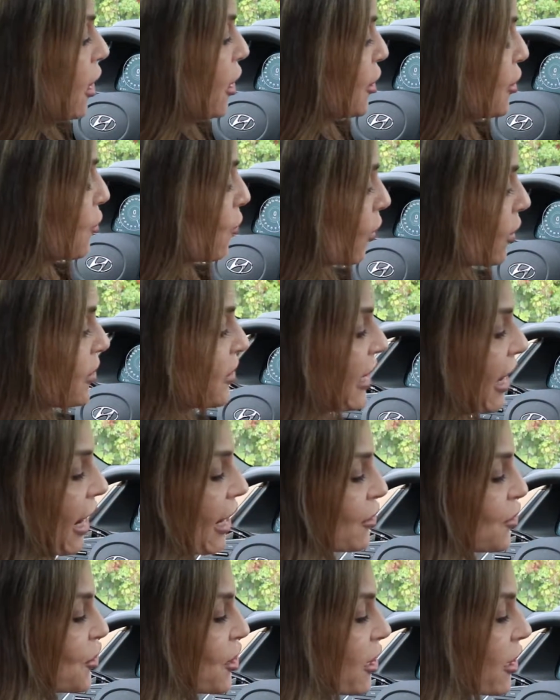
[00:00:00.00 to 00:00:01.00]
your
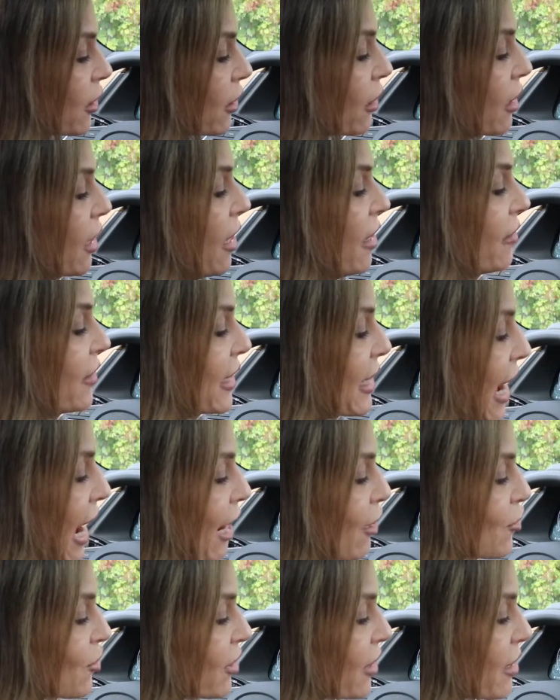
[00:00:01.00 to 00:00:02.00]
dash here, they
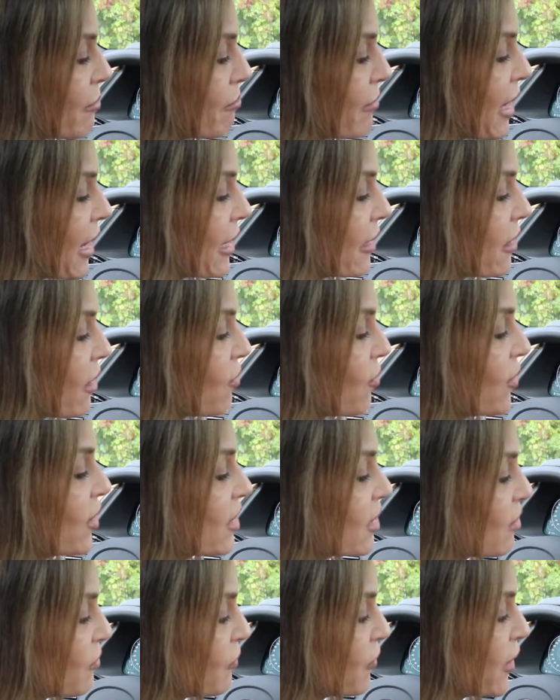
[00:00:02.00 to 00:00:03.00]
actually made
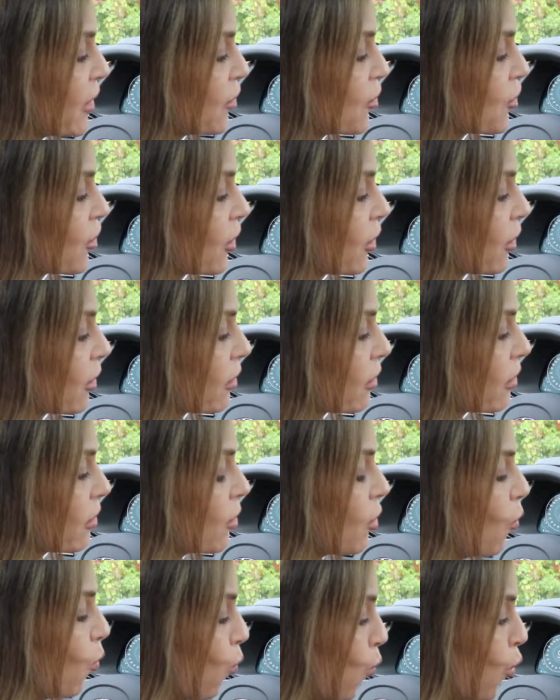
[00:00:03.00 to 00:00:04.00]
this feature
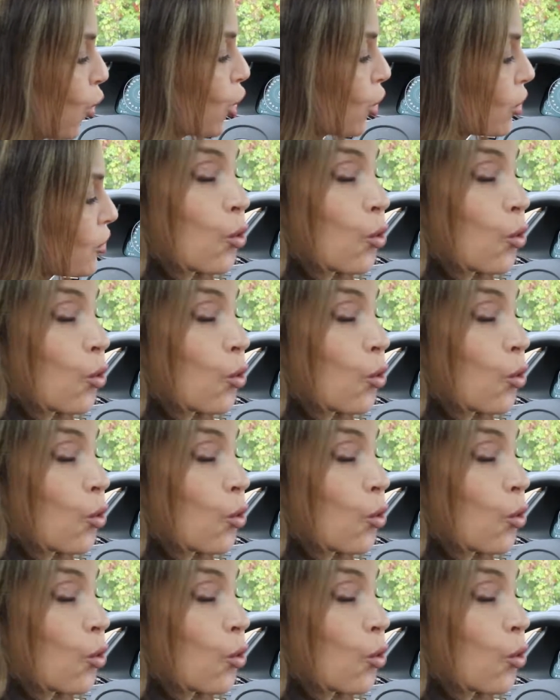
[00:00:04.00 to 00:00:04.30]
work